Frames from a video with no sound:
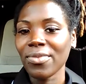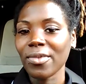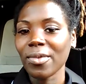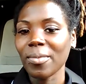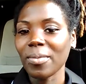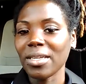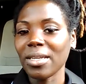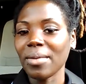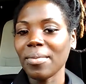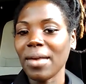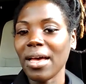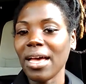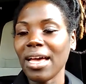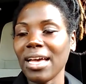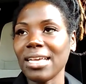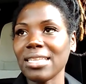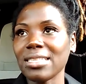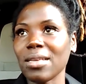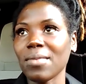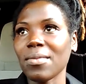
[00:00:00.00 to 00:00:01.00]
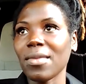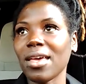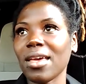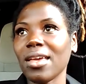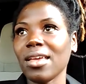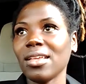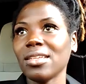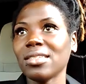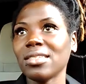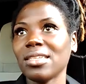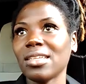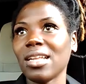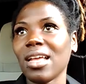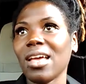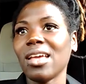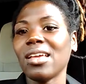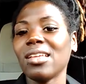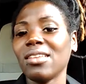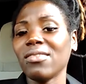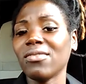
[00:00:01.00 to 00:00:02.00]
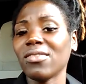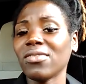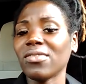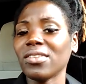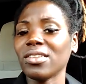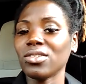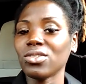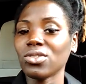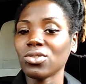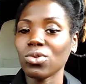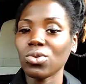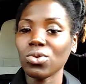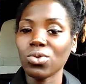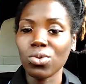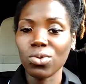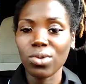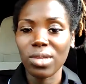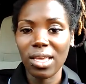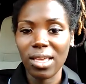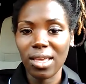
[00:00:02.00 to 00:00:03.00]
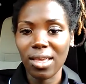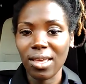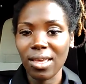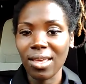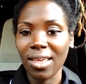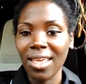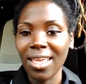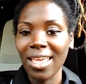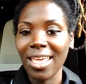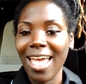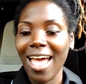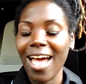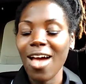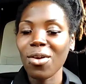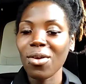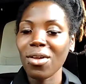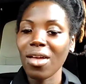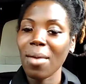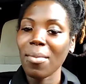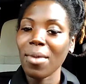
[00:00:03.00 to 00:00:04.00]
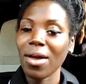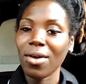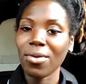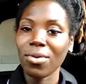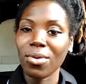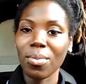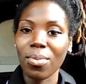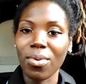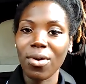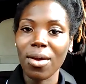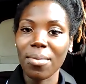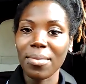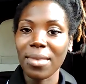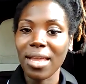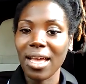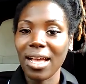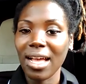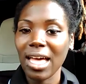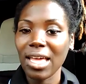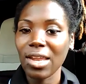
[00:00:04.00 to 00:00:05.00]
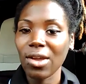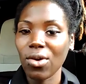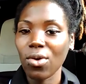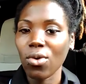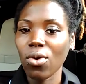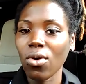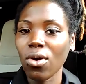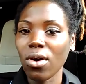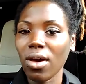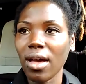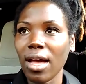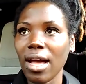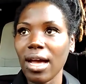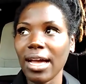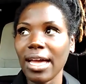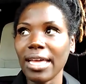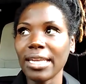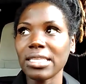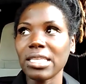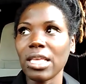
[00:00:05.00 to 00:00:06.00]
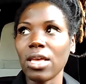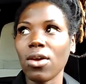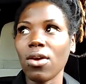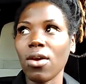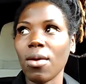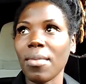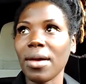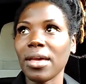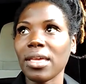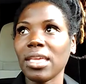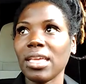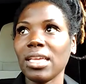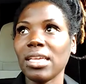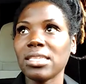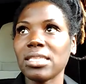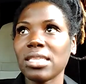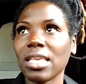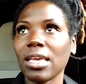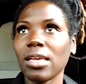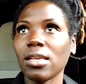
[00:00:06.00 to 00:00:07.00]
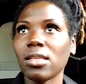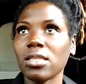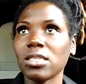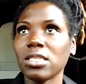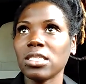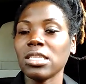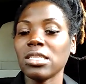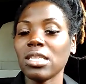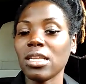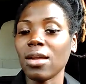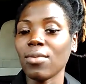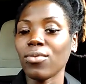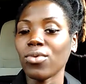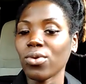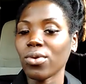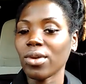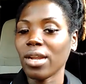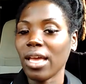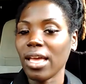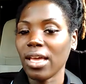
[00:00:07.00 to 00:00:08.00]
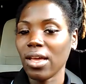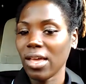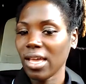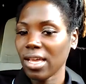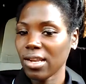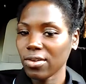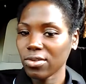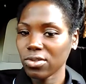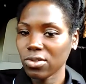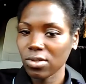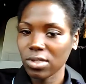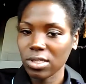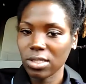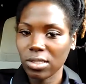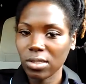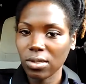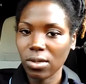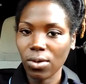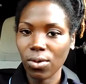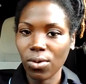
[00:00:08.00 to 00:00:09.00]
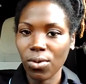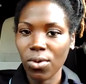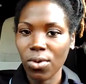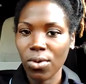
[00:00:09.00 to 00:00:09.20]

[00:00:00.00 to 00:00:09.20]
But in my eyes, I'm like, shit, I ain't even finished school yet. I don't got my own apartment. I got a car. I gotta take care of my kids. Like, the shit that I'm doing, I don't have no choice to do.